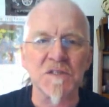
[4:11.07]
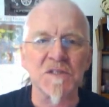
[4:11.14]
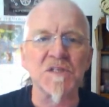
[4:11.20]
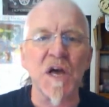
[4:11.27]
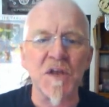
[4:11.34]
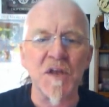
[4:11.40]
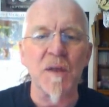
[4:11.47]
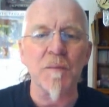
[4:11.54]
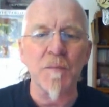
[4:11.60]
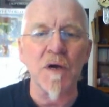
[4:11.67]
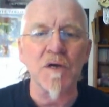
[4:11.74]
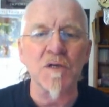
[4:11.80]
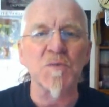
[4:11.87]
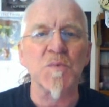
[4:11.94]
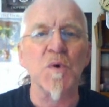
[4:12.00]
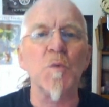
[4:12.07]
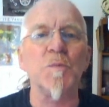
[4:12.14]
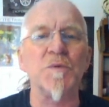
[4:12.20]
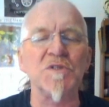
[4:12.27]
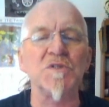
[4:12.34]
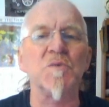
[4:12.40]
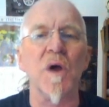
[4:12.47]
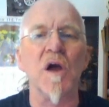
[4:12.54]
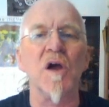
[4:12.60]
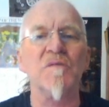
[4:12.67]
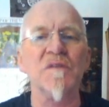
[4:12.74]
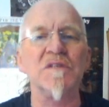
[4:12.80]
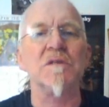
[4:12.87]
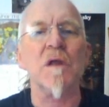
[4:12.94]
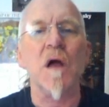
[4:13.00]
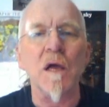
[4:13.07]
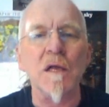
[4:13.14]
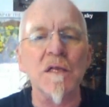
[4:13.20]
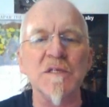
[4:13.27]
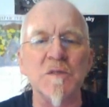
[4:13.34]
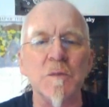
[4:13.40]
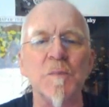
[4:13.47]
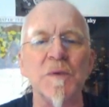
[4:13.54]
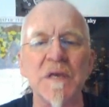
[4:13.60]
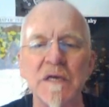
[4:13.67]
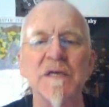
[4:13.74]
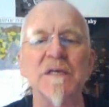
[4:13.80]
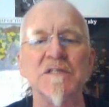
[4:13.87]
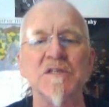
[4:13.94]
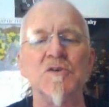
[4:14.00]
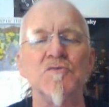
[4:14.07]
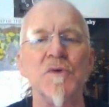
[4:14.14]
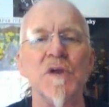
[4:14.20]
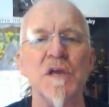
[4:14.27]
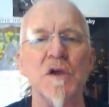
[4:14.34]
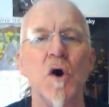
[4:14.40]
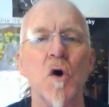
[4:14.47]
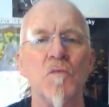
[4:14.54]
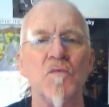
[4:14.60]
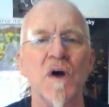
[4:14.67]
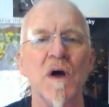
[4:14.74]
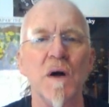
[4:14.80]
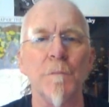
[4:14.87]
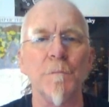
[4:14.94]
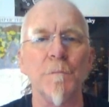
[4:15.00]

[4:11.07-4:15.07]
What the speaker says: the Sun and Mars will be square and is likely to be a degree of